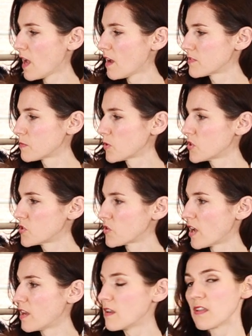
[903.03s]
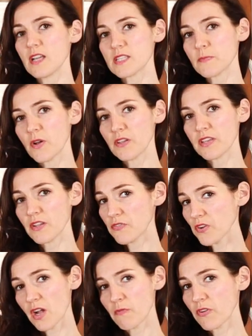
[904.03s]
They have some good tread, a small small heel
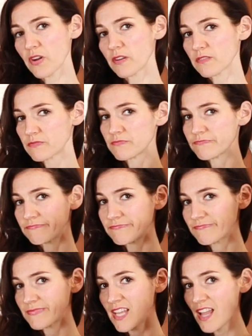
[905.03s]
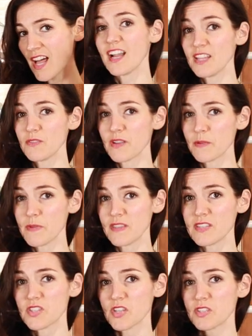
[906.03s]
for comfort. Highly recommend
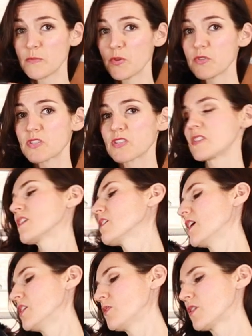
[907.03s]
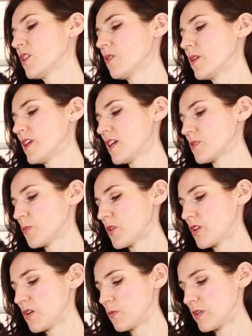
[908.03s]
these Chelsea boots. I know Chloe has
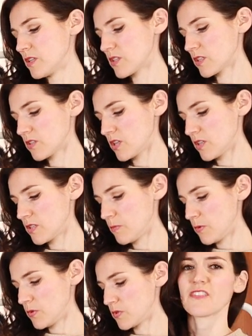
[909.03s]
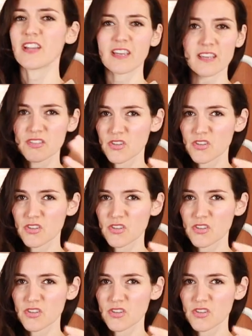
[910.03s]
worn her Will's Chelsea boots for like